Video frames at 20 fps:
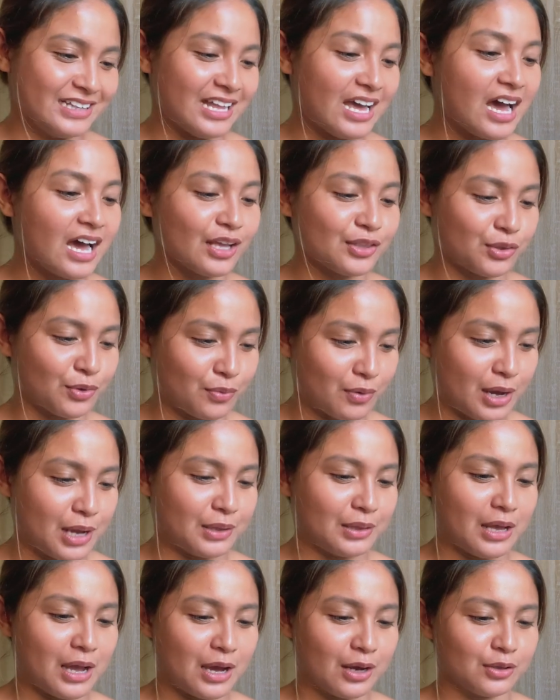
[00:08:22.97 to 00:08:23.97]
Nakakatuwa,
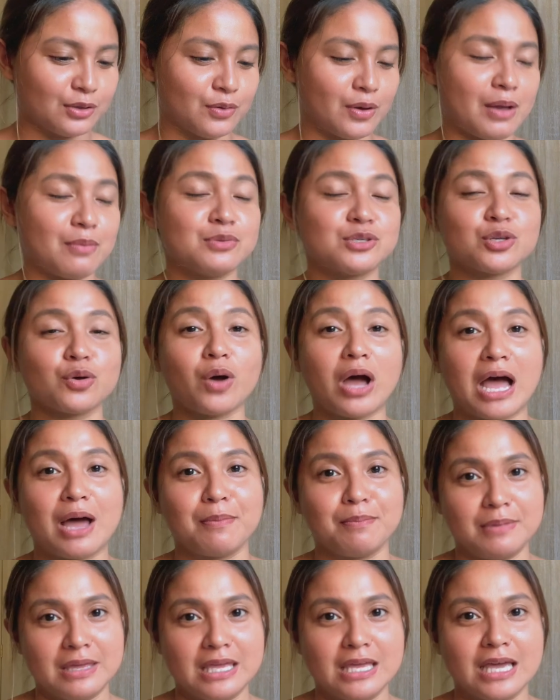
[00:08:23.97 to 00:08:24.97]
nakakatuwa. I'm so
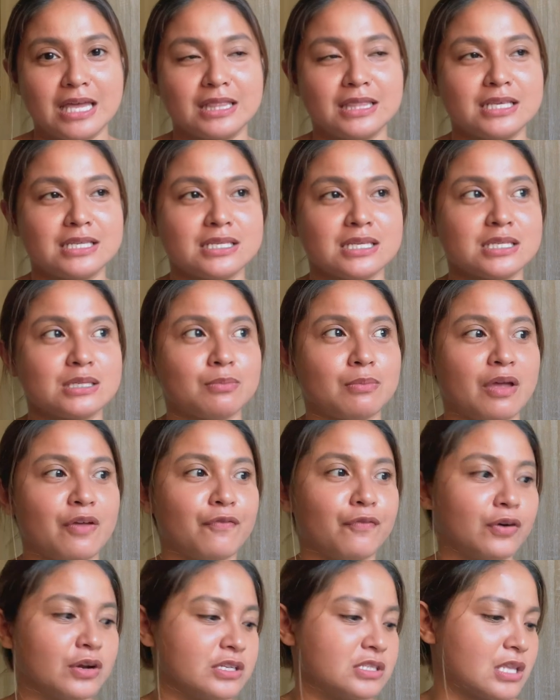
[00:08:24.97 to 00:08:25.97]
happy. And this is my
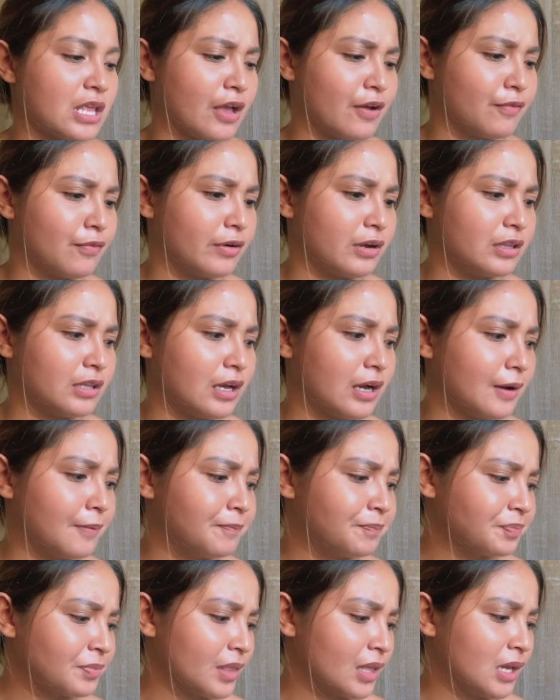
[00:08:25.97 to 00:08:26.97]
first ever na
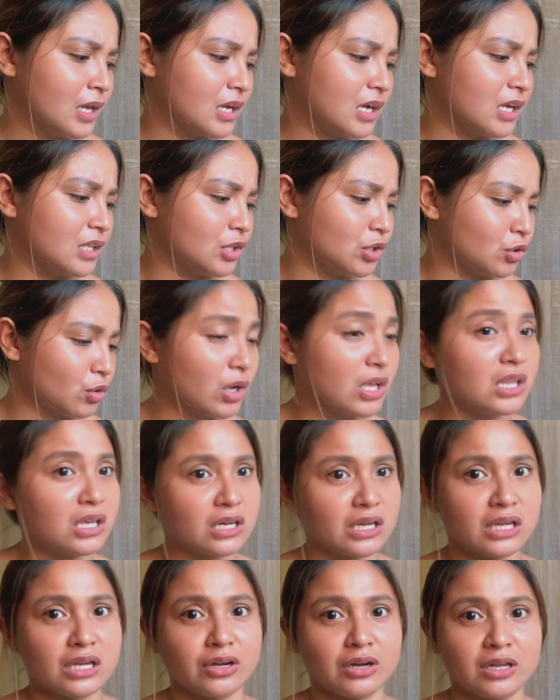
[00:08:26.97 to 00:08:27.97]
ganito
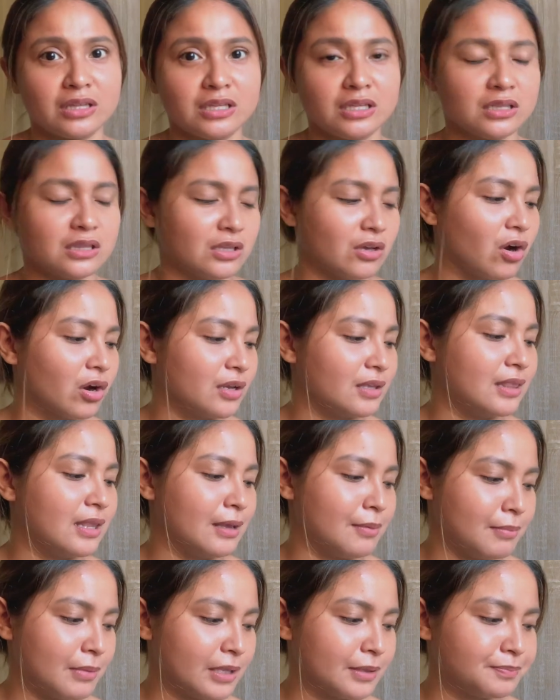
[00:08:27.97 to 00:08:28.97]
kalaking credit card
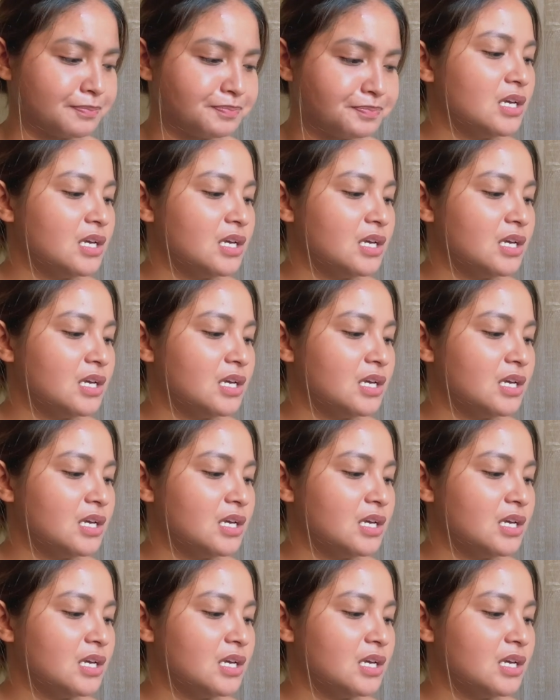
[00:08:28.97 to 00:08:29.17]
limit.